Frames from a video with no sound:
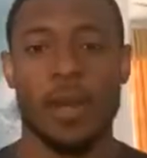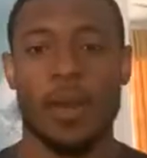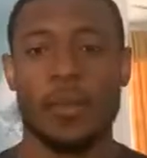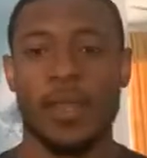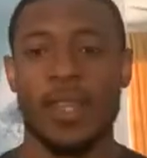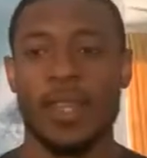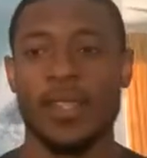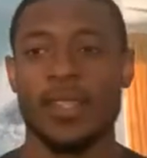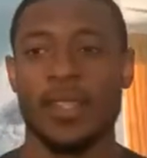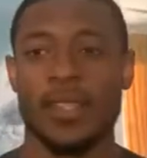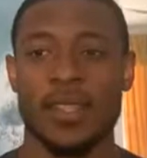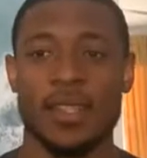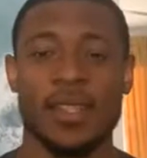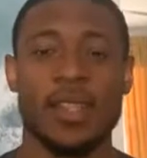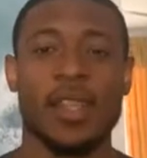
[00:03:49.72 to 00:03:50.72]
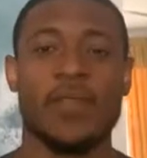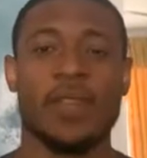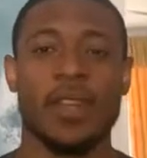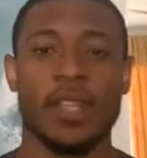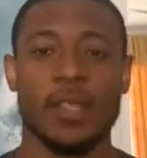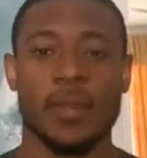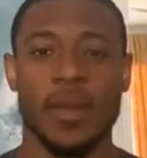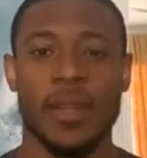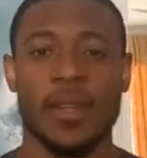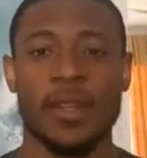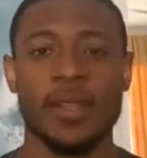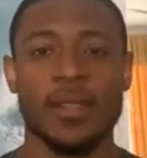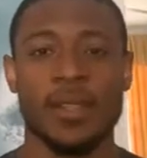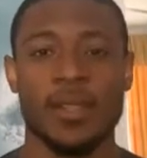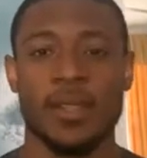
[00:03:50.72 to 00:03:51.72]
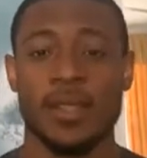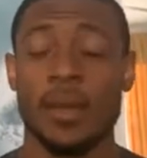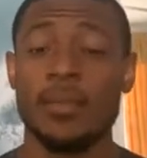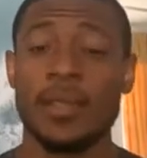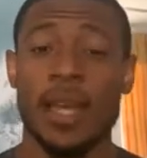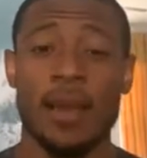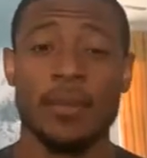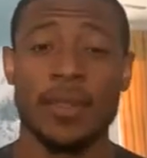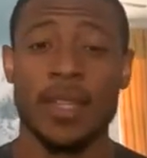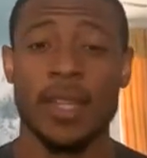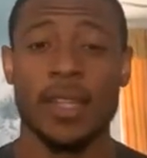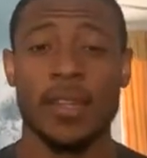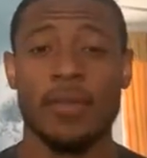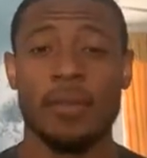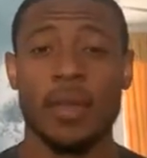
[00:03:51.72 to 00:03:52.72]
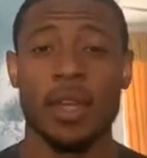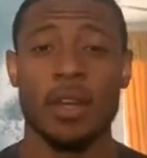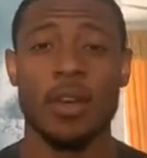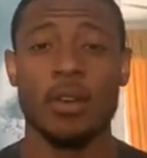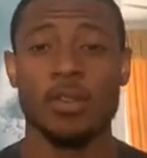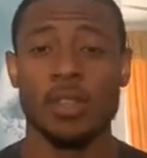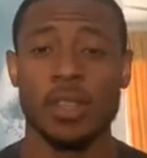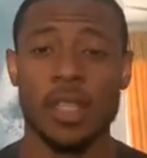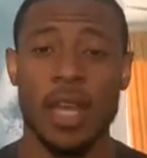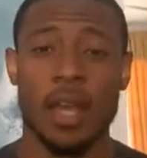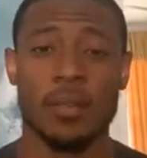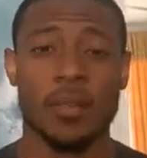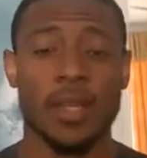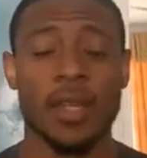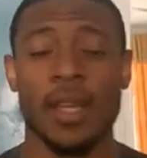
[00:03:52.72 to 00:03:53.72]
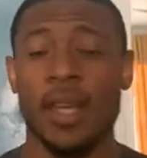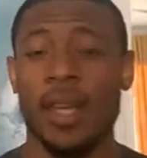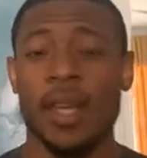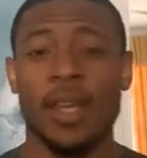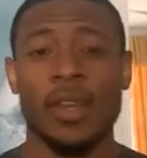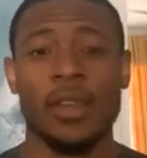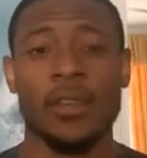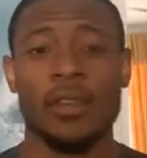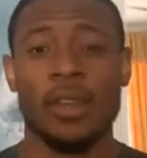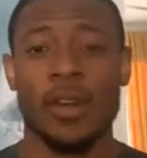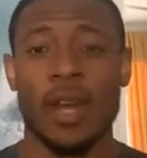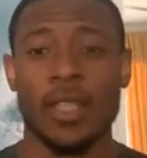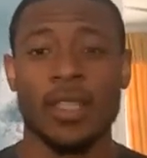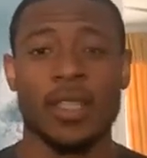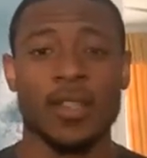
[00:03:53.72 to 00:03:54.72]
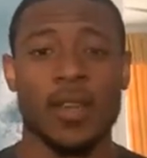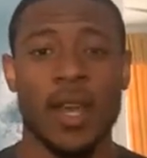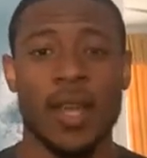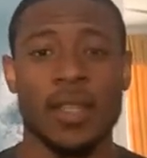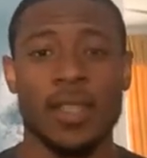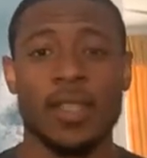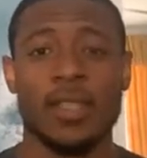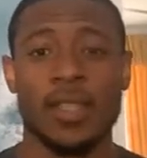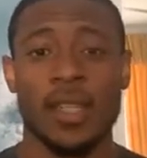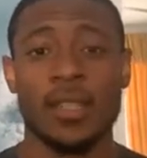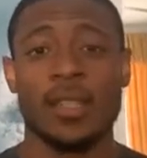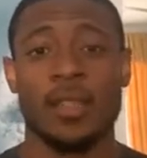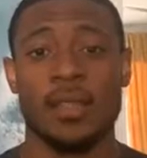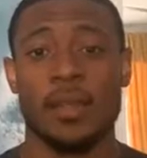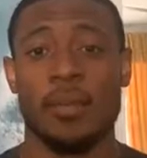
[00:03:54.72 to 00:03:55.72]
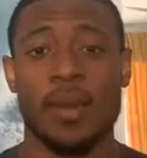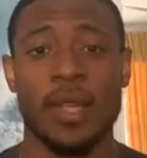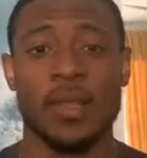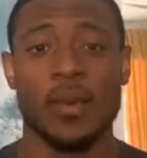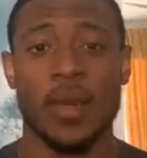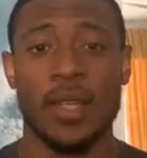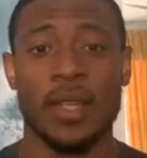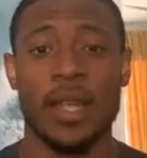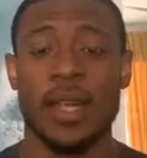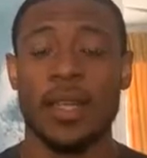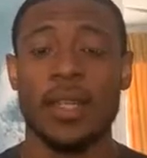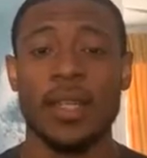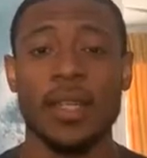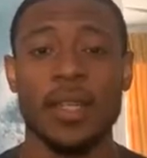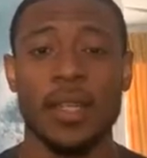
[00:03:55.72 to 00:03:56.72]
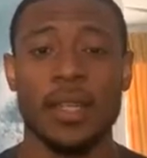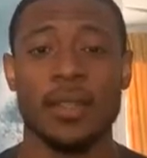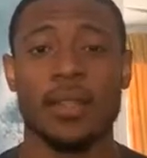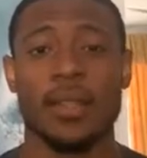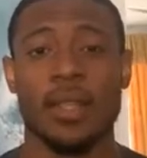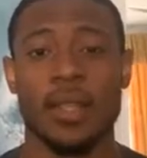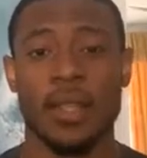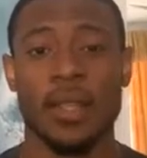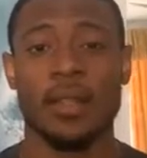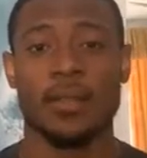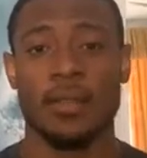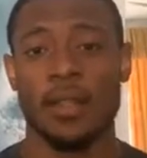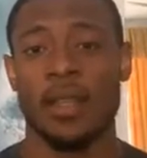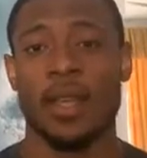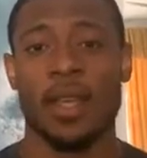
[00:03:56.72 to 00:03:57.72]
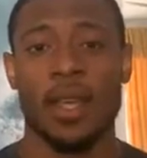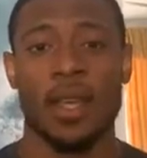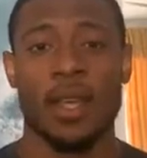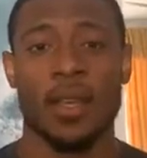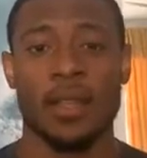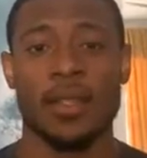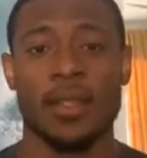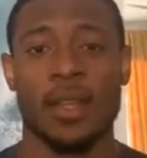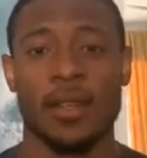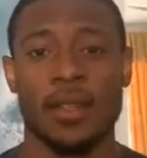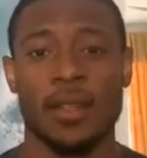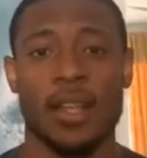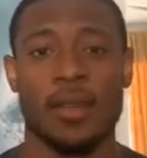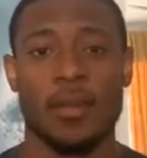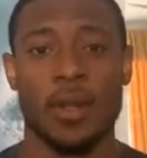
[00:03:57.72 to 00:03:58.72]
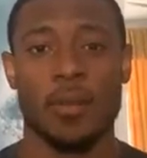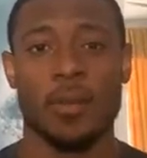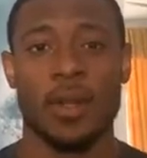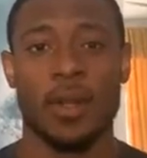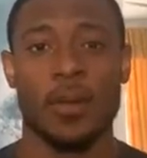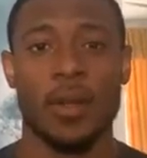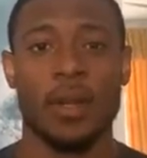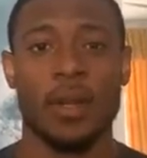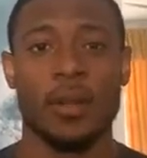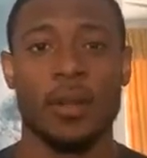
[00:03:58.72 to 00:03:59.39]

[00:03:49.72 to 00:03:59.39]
I mean, it's a different experience, and sometimes it can even be a culture shock. But, you know, I just tried to adjust in the best way that I could, and it turned out to be pretty well.